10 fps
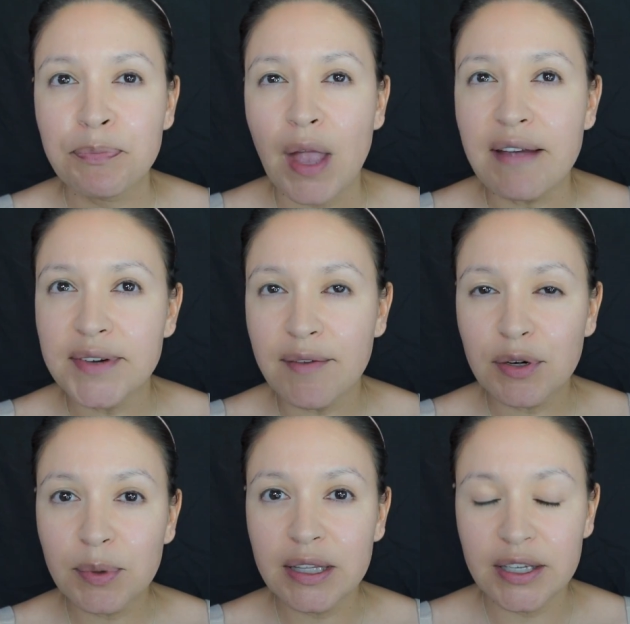I've
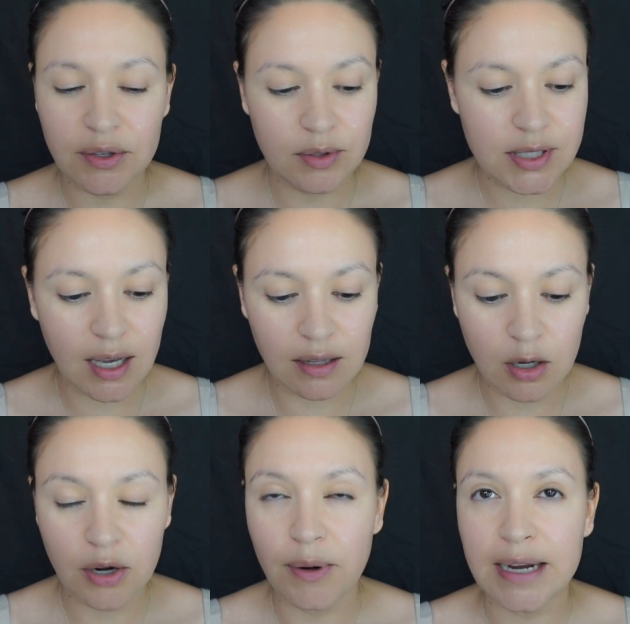never really used
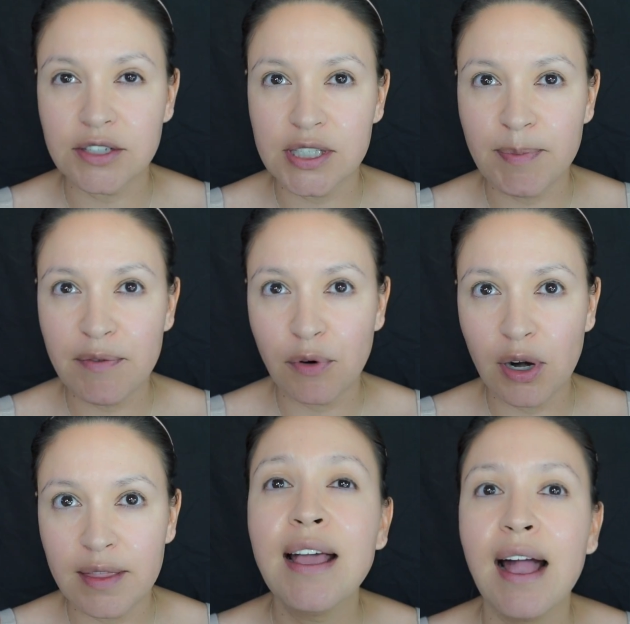color correctors
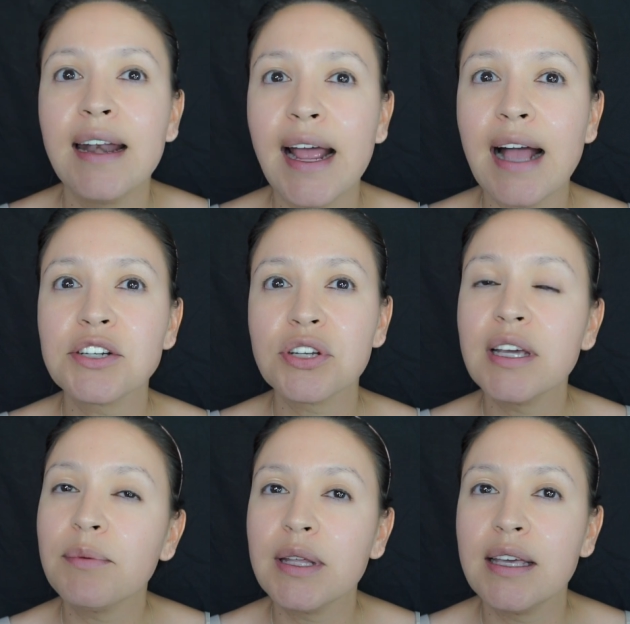before, and I
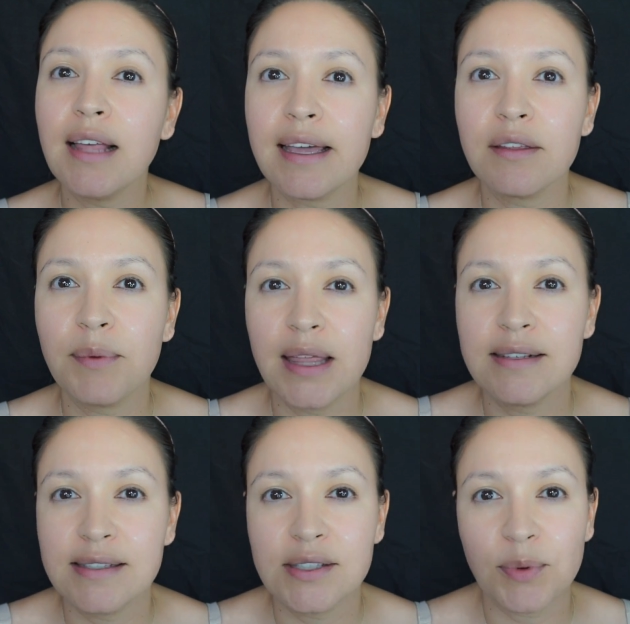actually really like the way
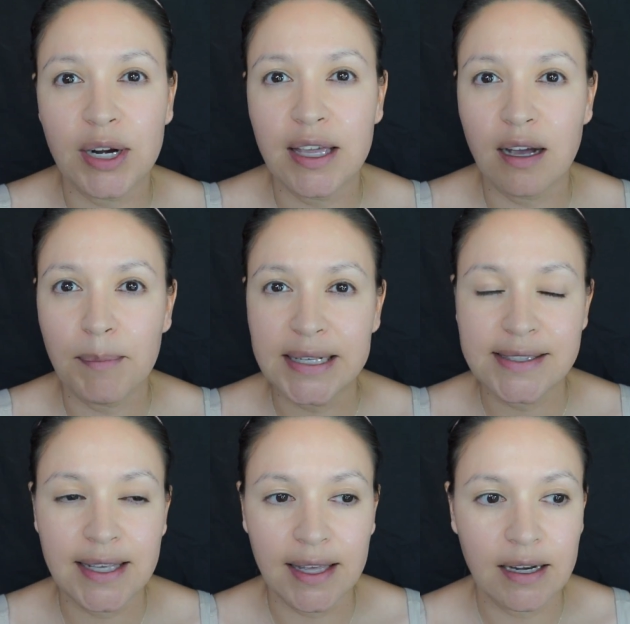this is working on my
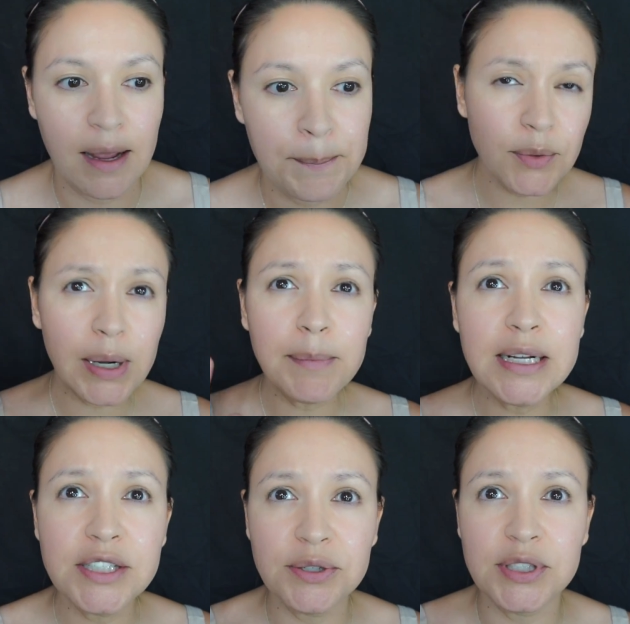skin. So what I'm
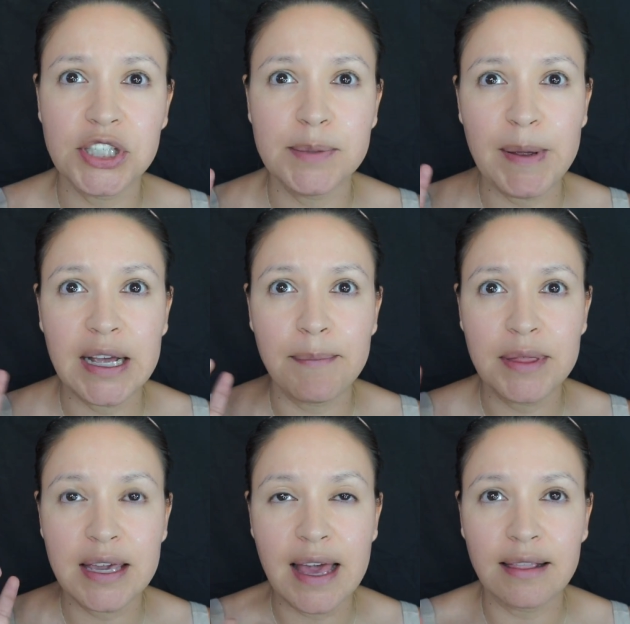going to do is just pick up
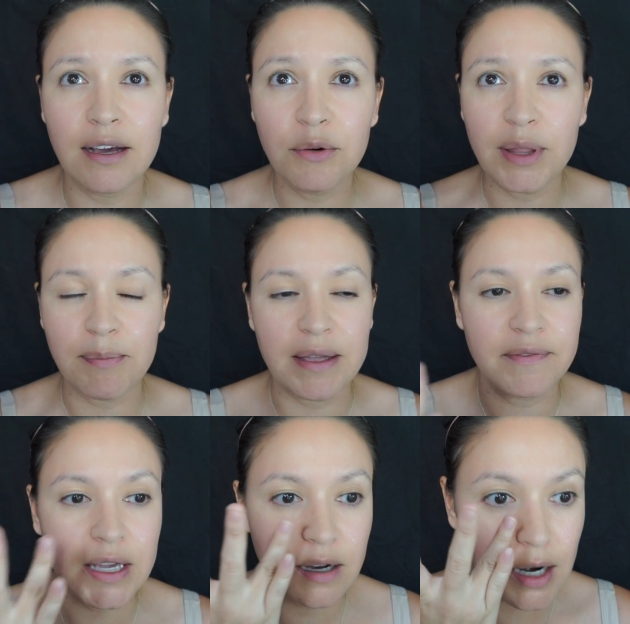the yellow with my
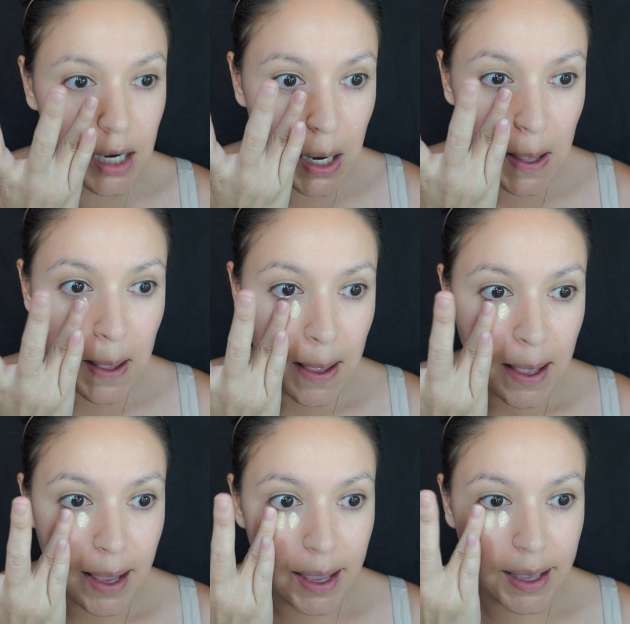finger
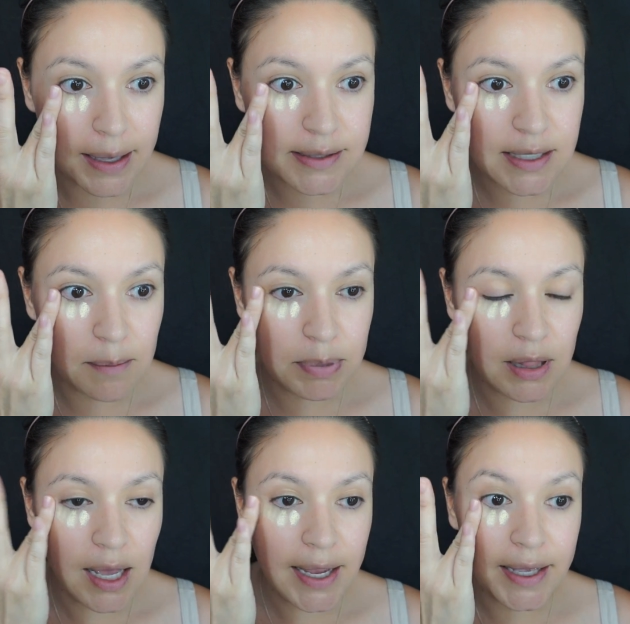and
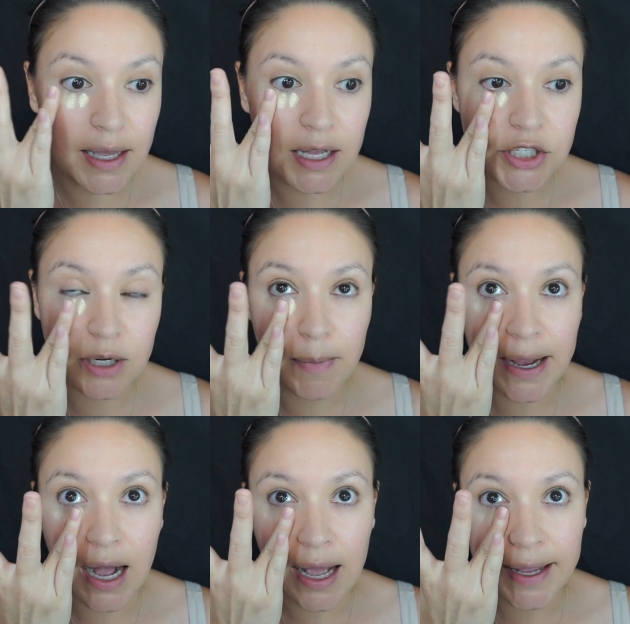apply it under my
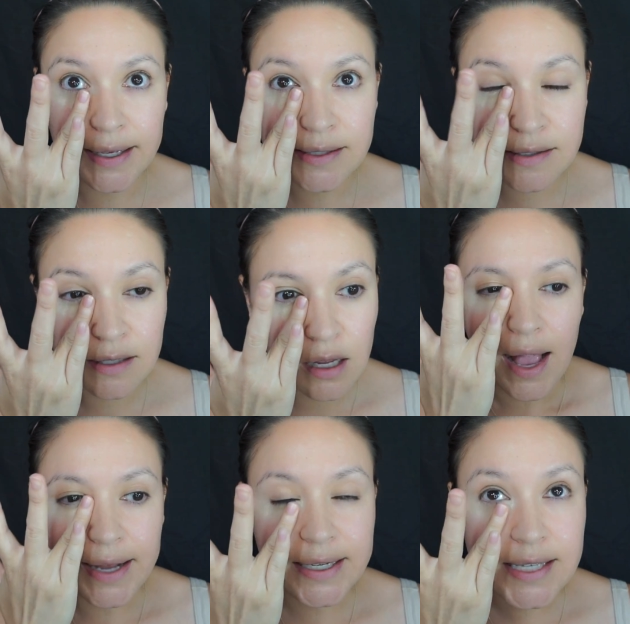eyes.
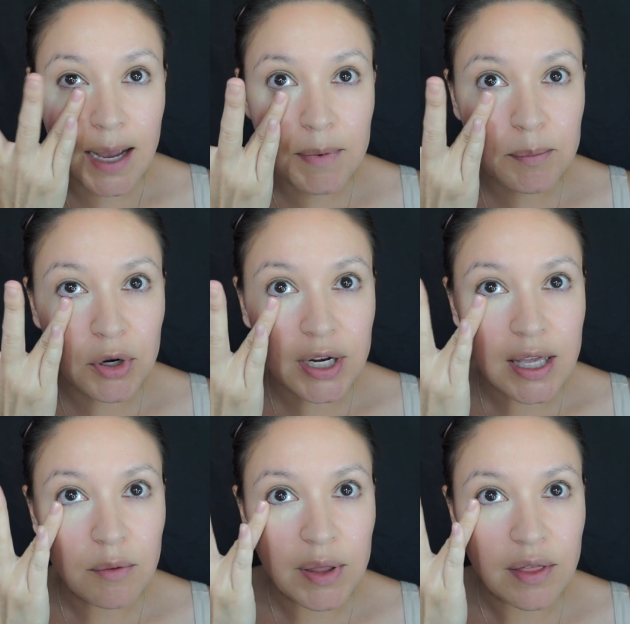Anytime I'm
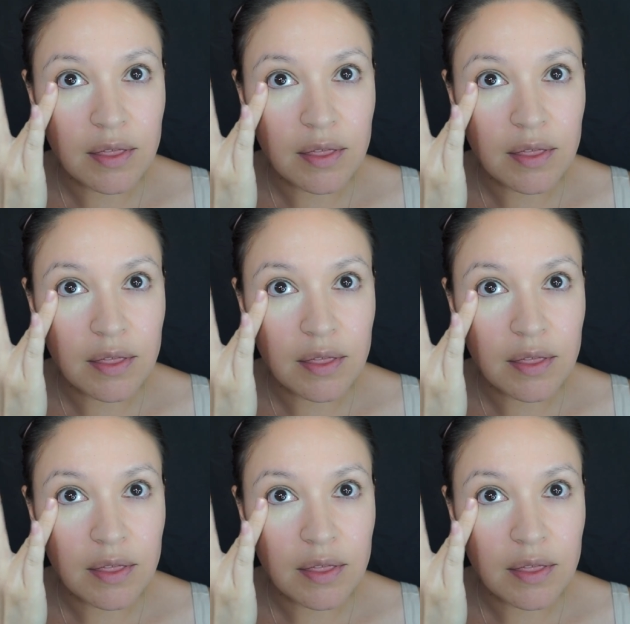working with a